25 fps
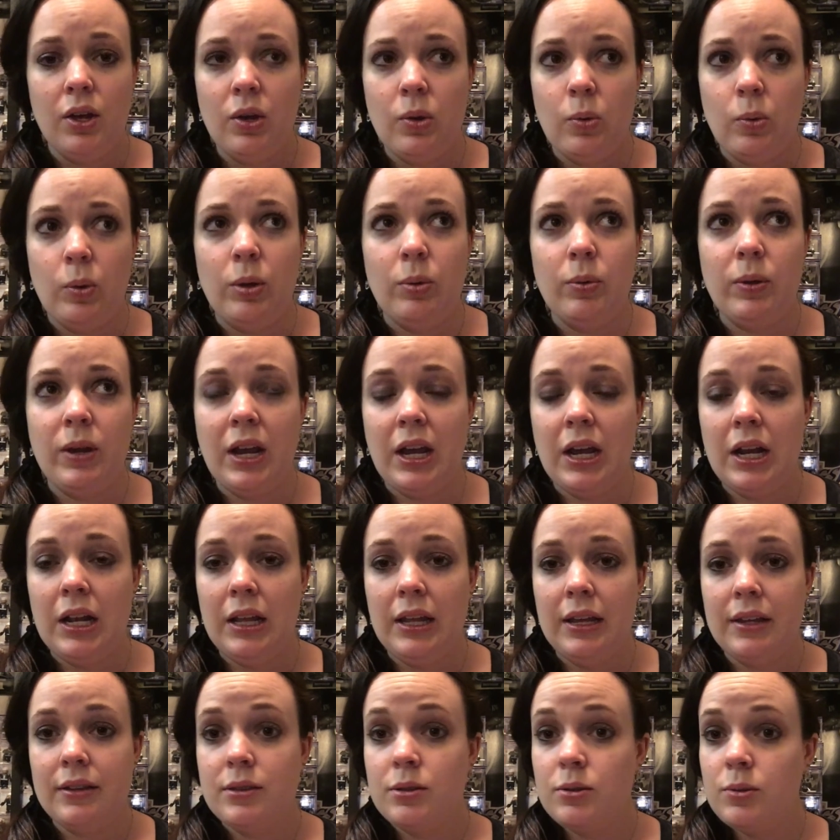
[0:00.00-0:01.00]
we would kind of
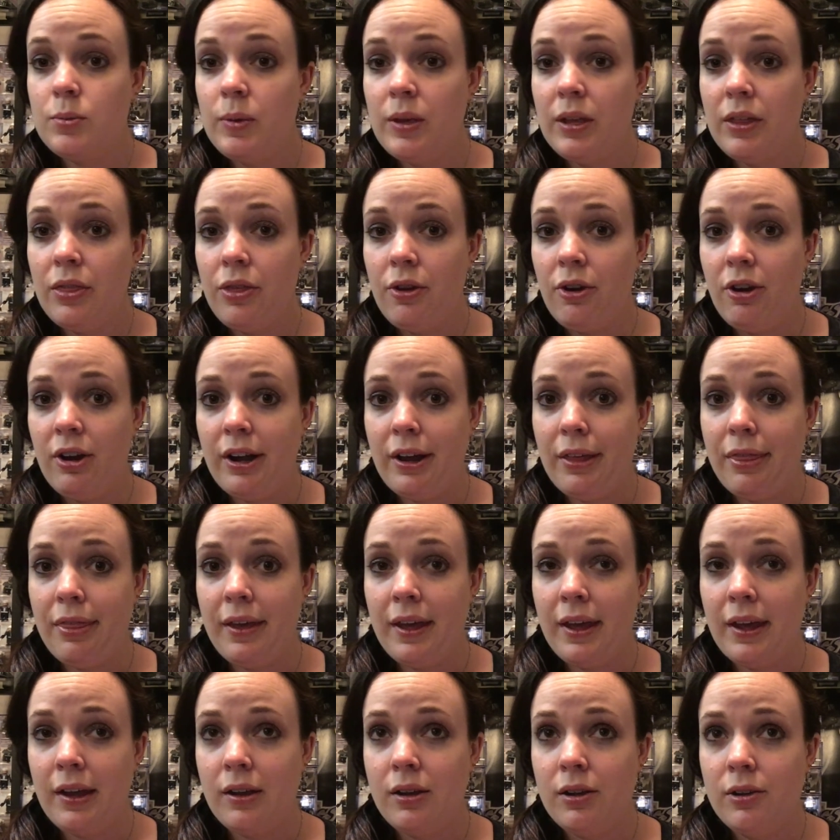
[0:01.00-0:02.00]
like them to be in third, I
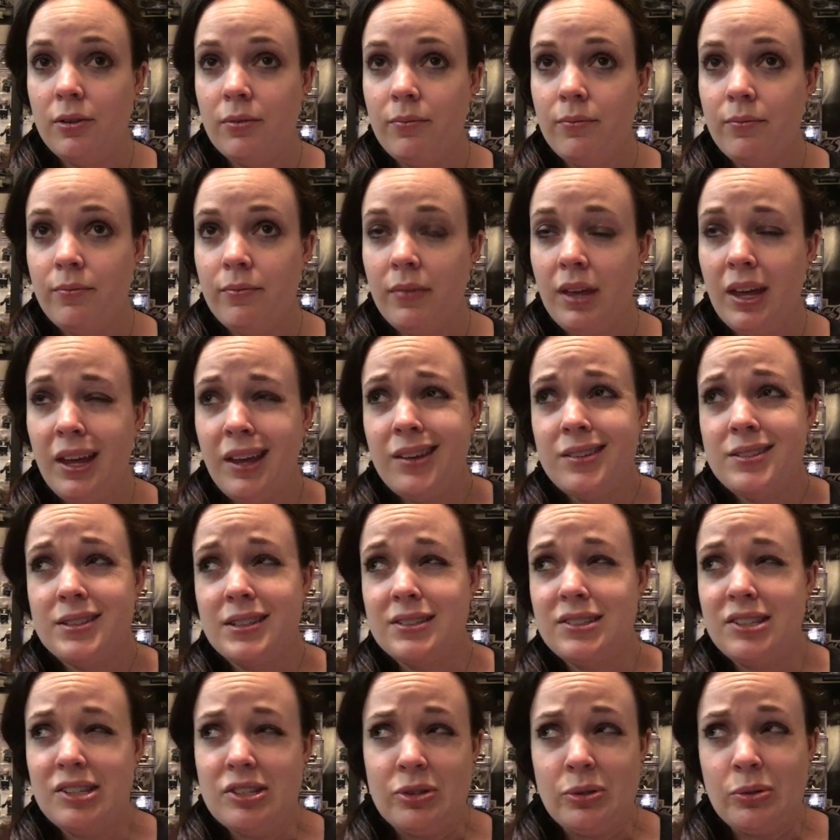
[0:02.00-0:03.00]
think. I guess
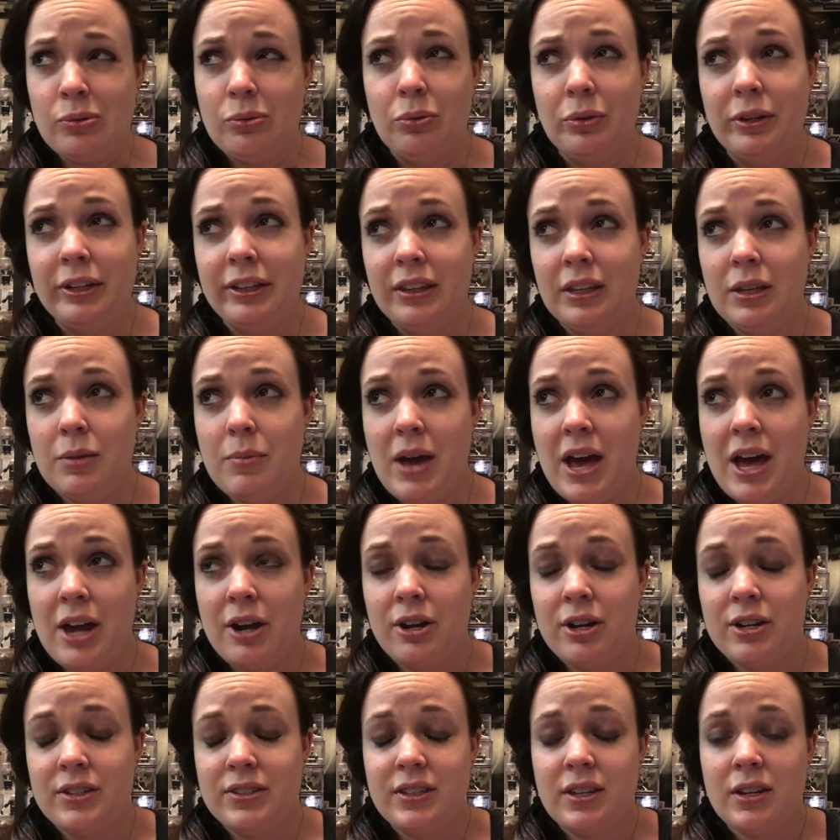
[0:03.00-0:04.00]
it doesn't really
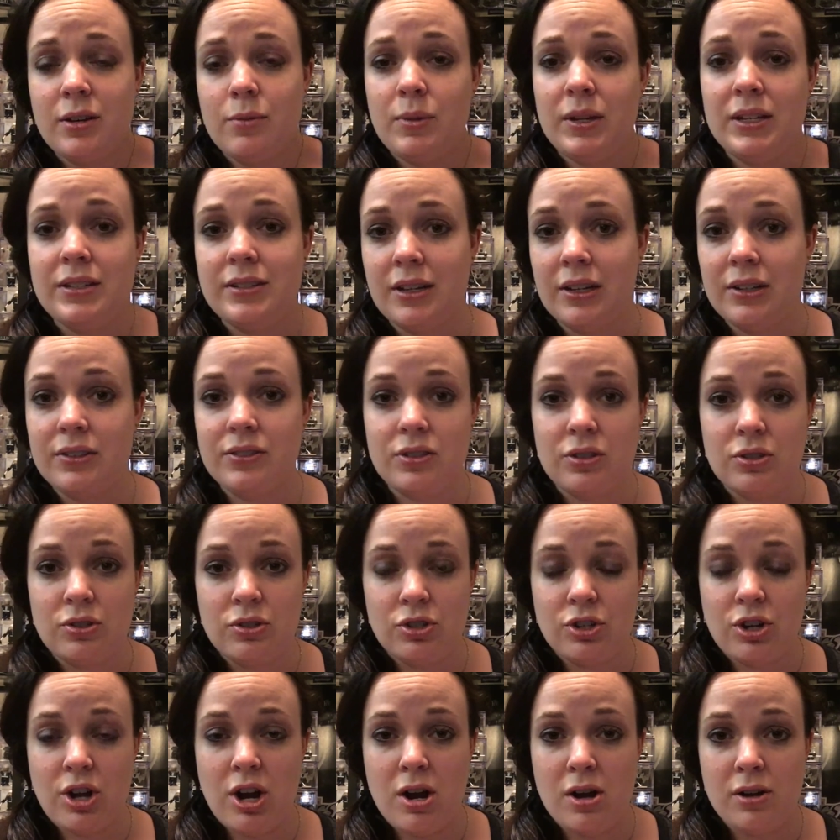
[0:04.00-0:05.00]
matter. It's going to be Ducks and
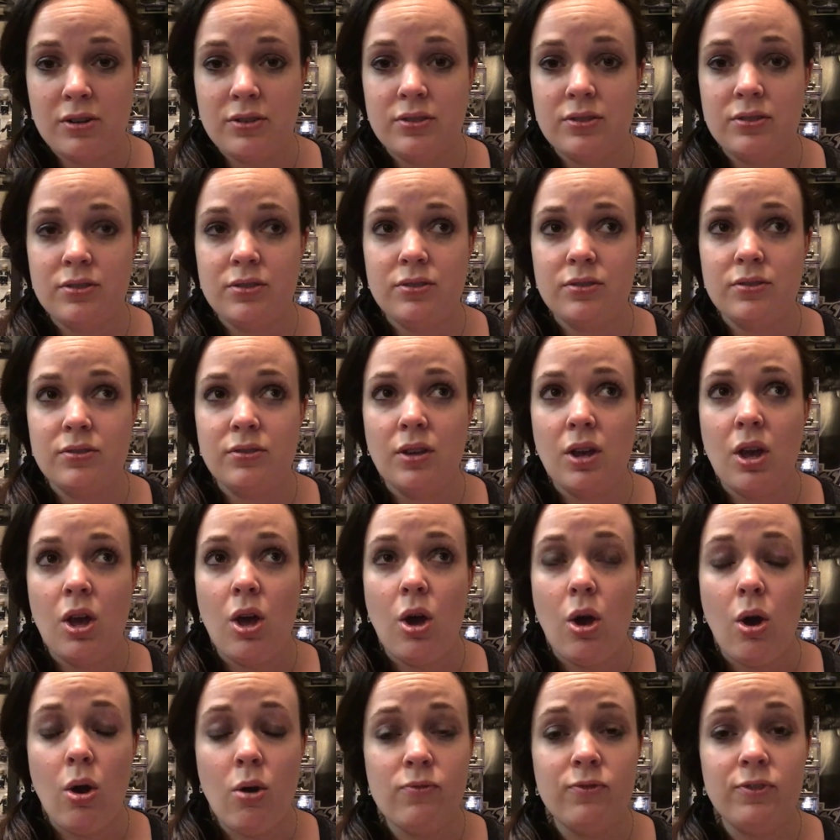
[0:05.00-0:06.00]
Sharks,
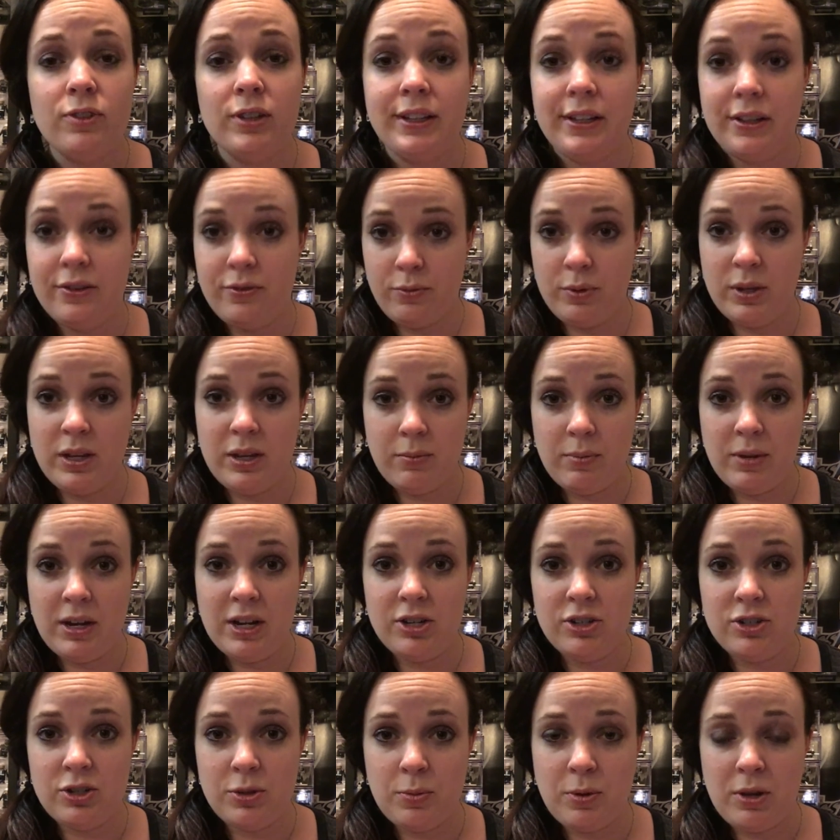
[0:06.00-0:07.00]
hopefully, if we can
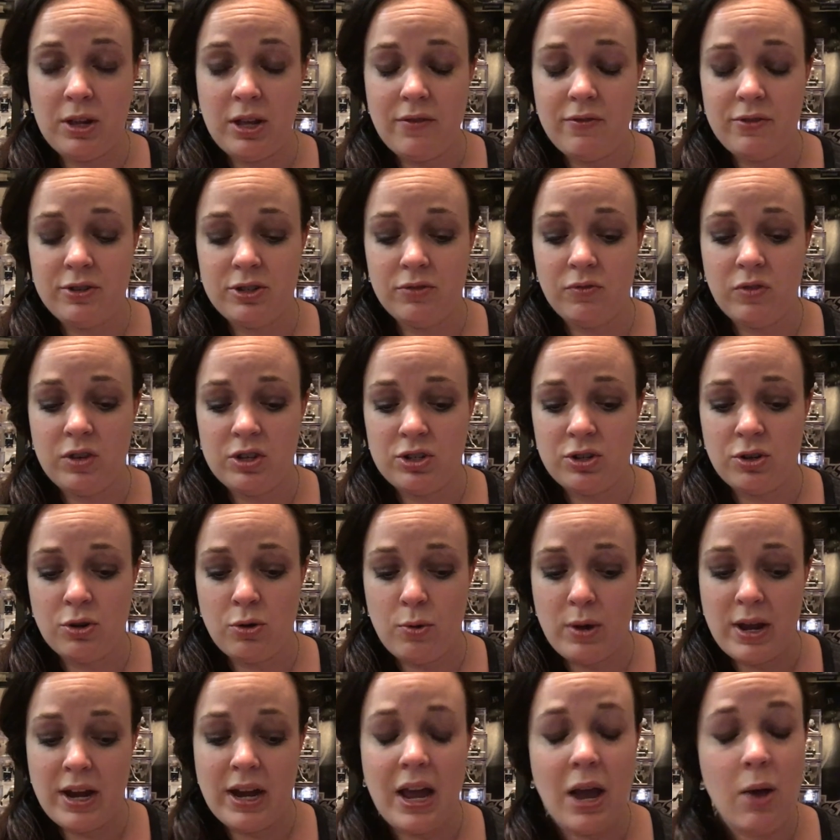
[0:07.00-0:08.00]
manage to pull off a divisional
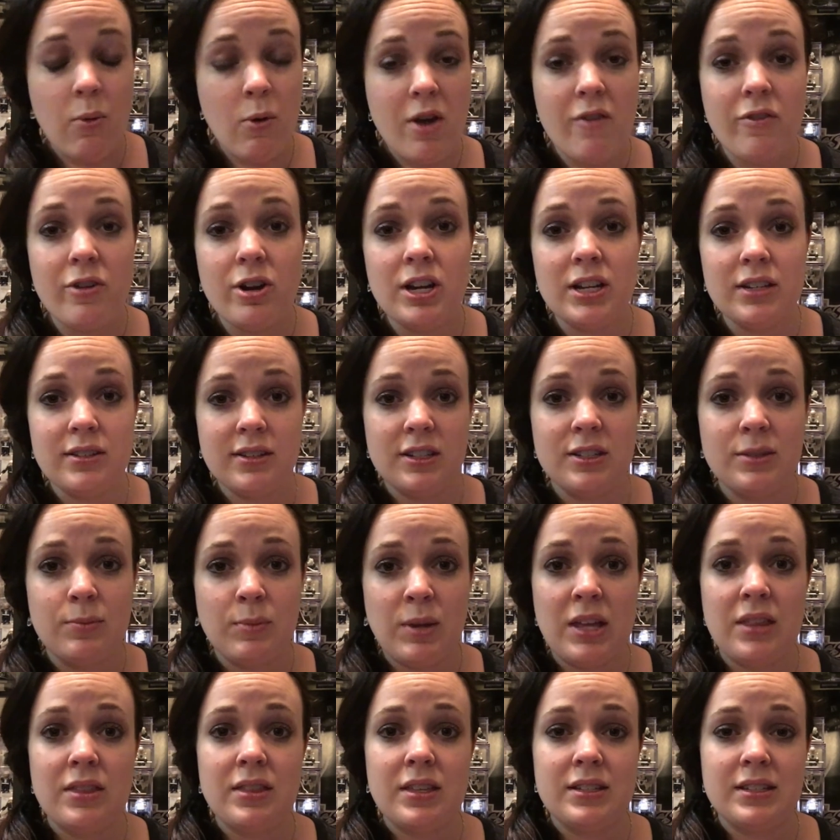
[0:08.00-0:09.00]
win. However, it does
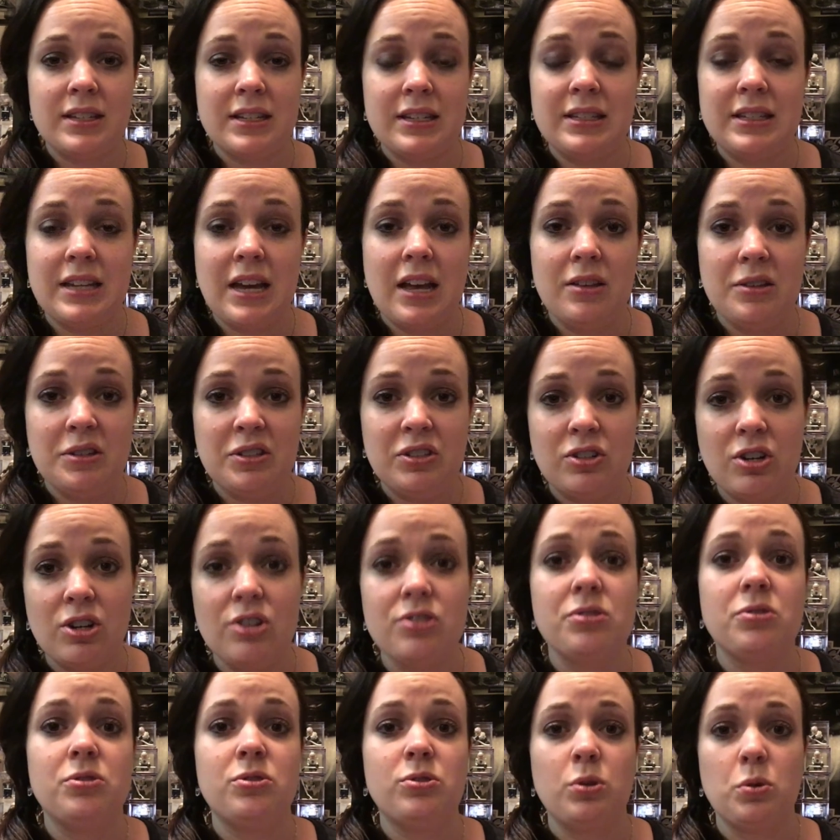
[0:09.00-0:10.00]
mean that the Dallas
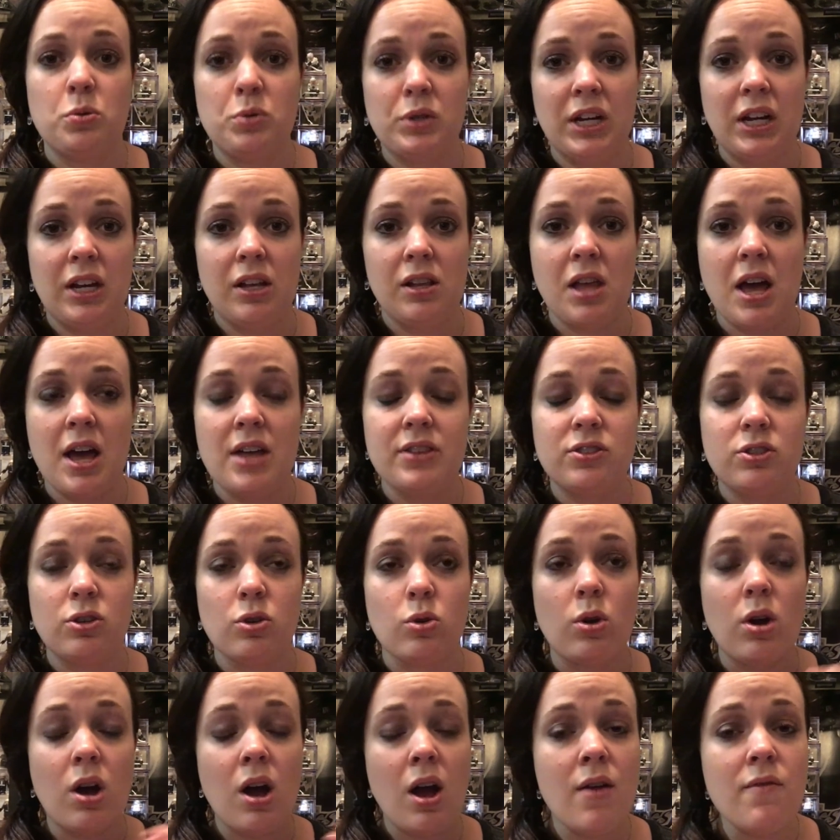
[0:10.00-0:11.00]
Stars are still winning a lot, so
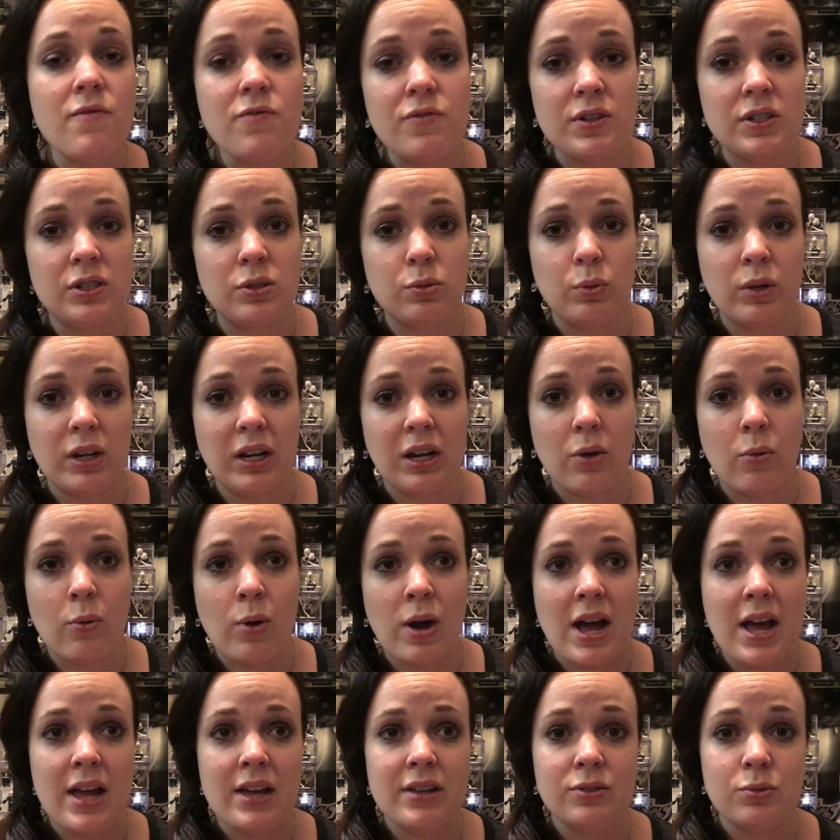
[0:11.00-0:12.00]
conference
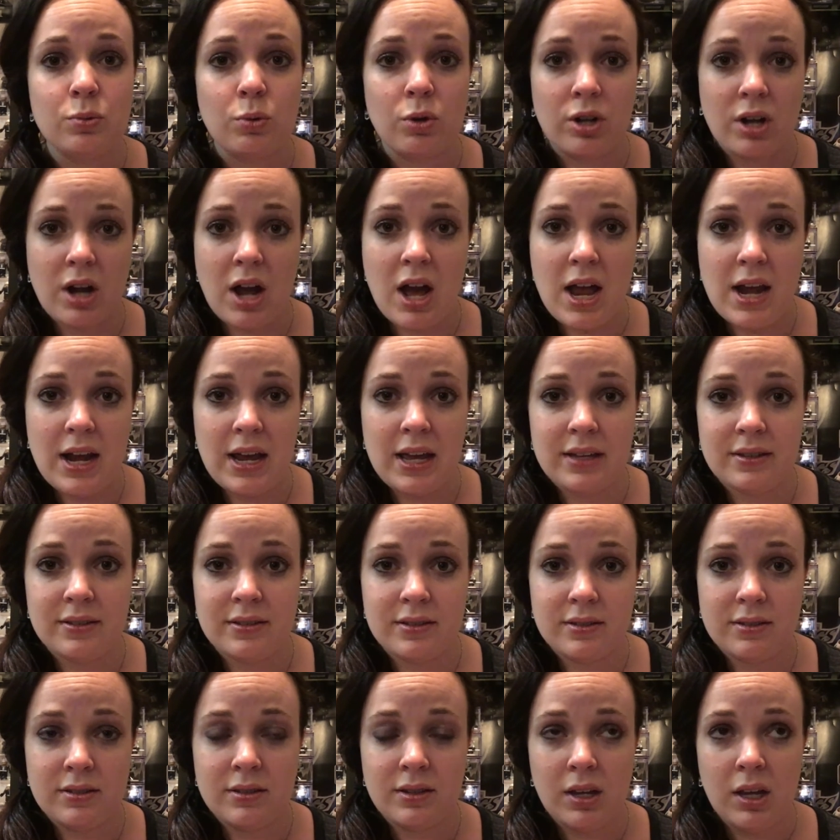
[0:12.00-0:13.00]
winning-wise, we're not
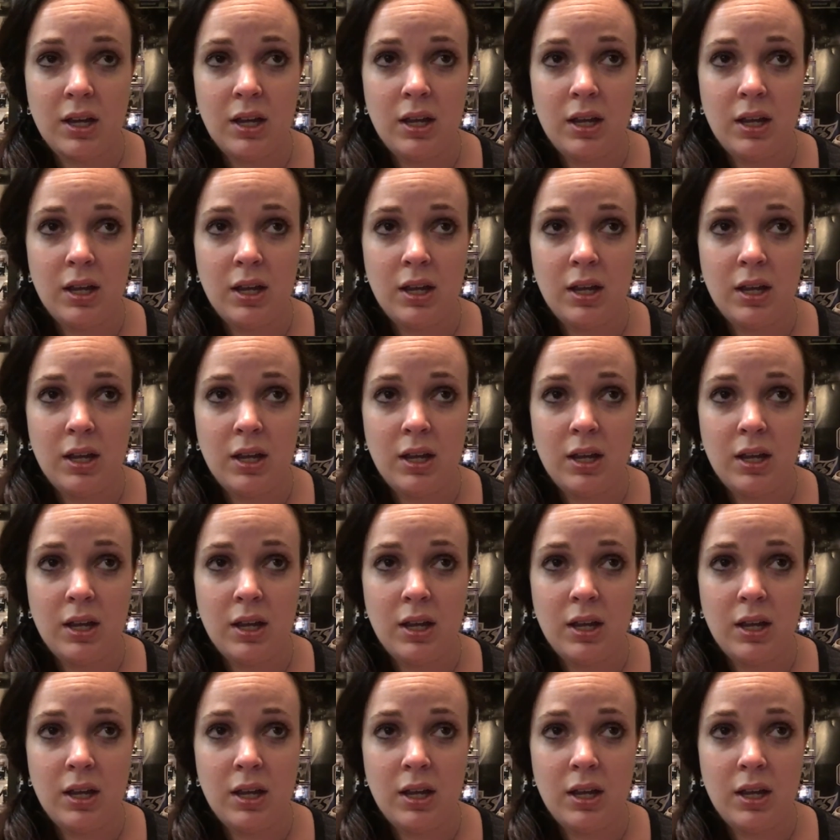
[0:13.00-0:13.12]
as